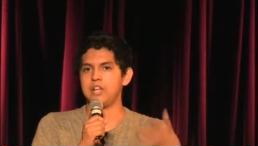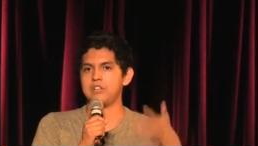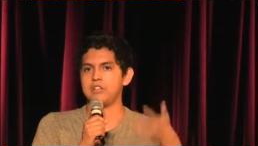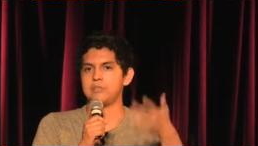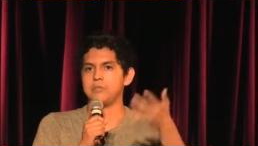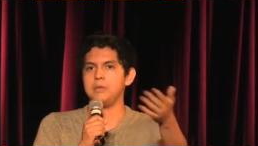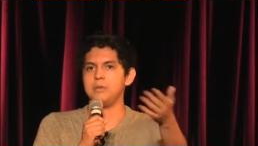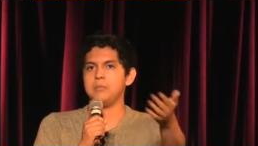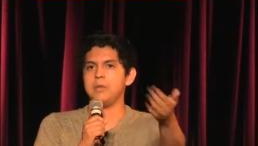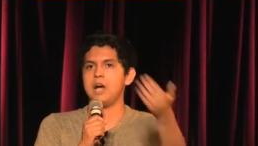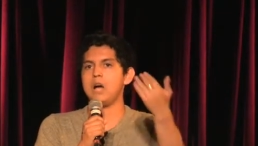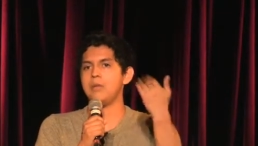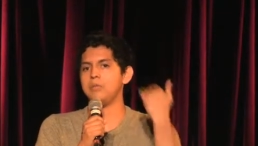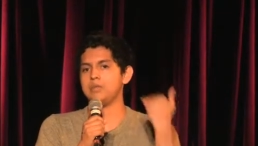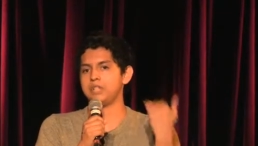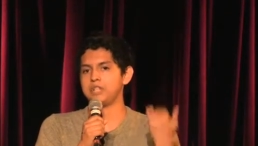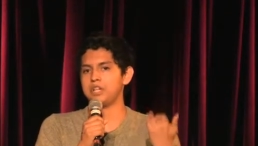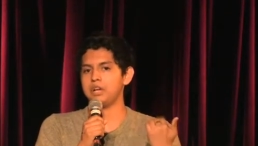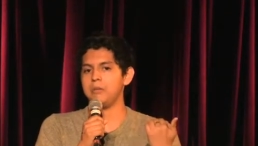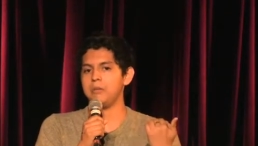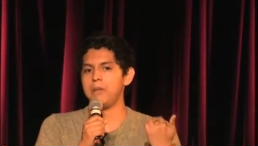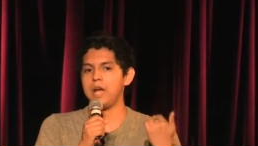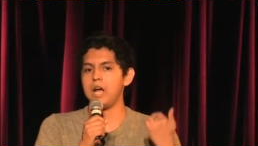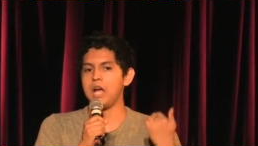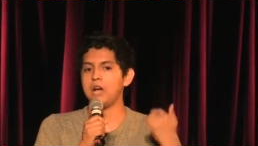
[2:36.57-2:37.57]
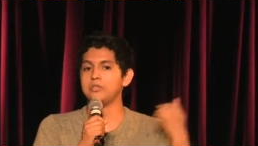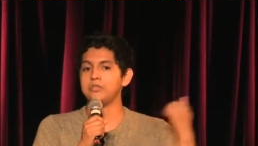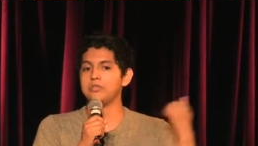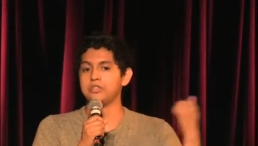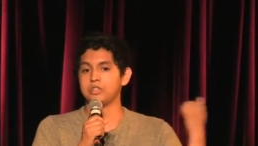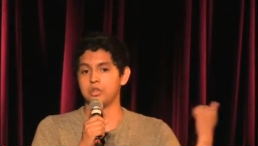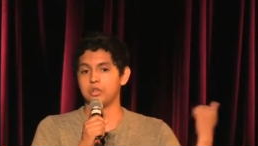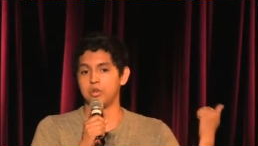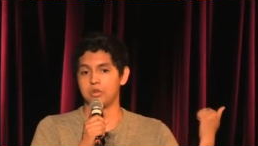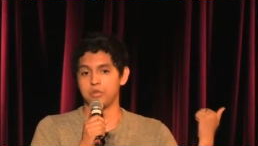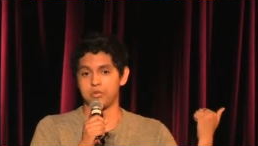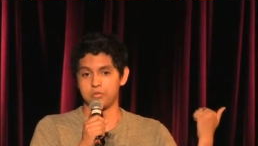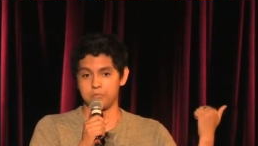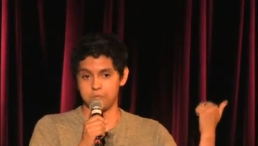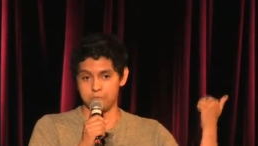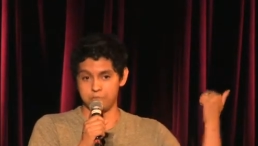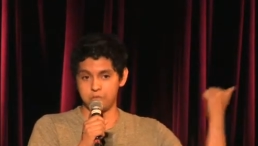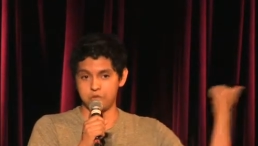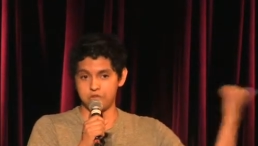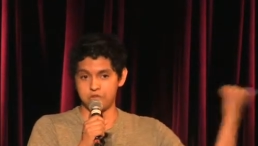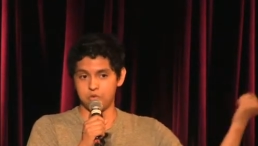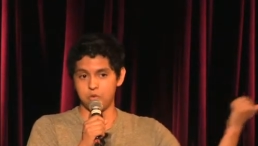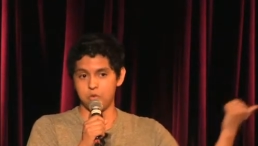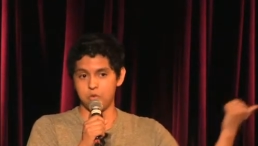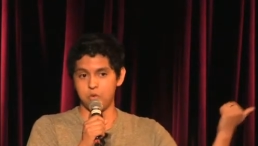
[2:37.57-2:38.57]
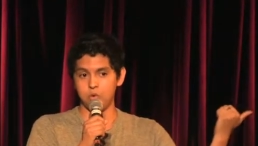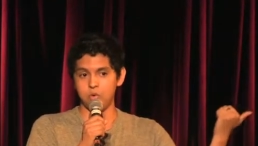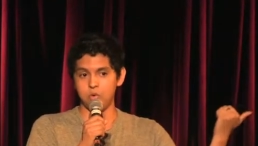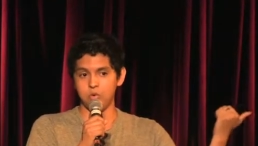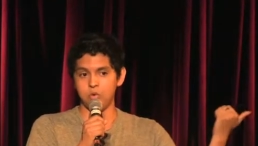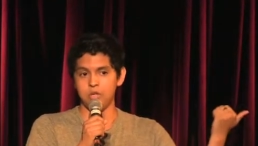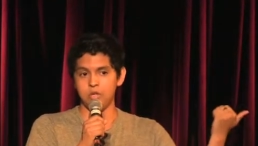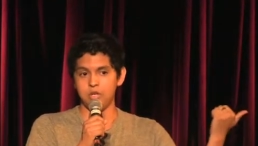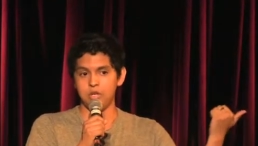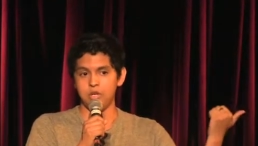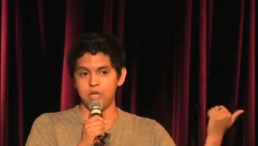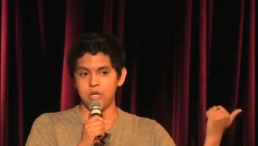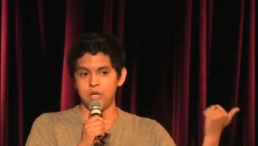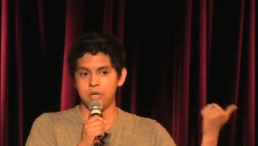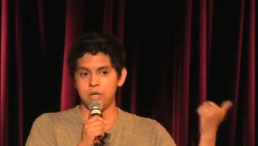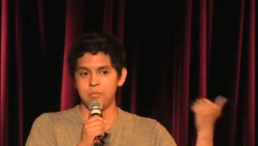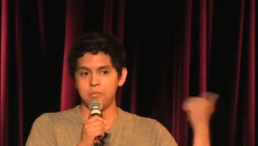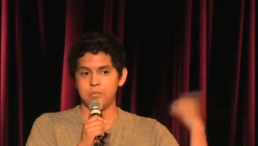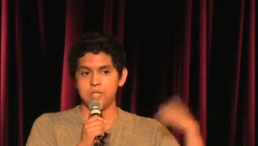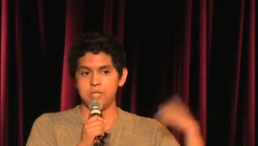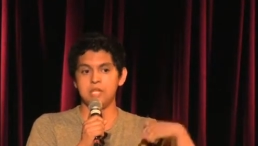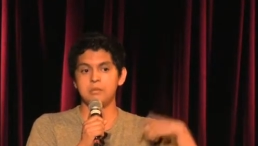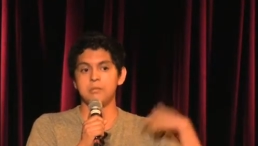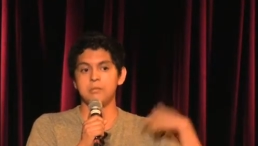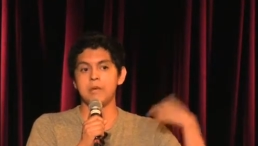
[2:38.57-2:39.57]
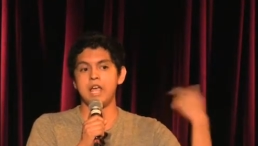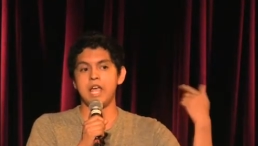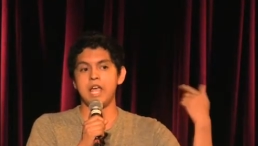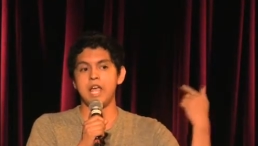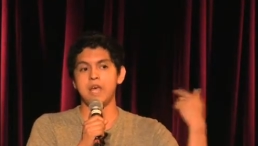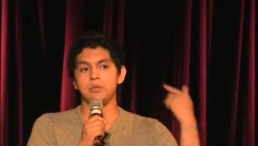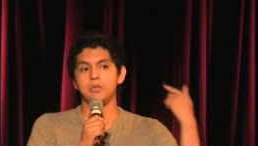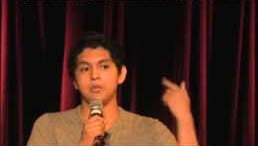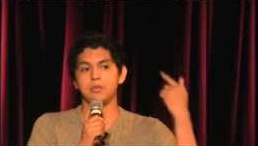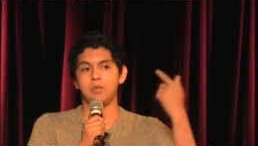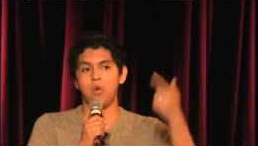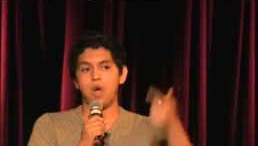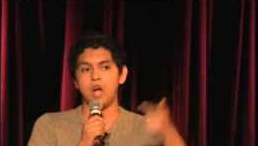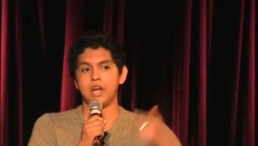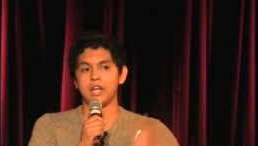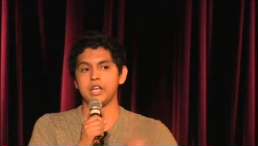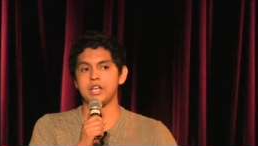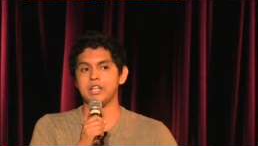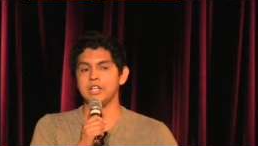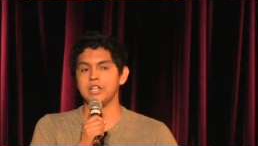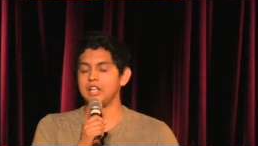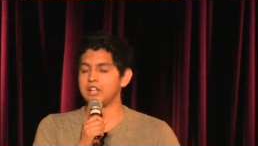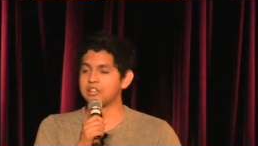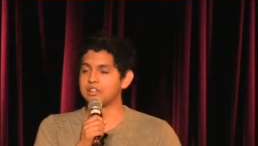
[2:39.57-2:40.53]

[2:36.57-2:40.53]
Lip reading: As my mom would come out to go to school, me and my aunt would walk in.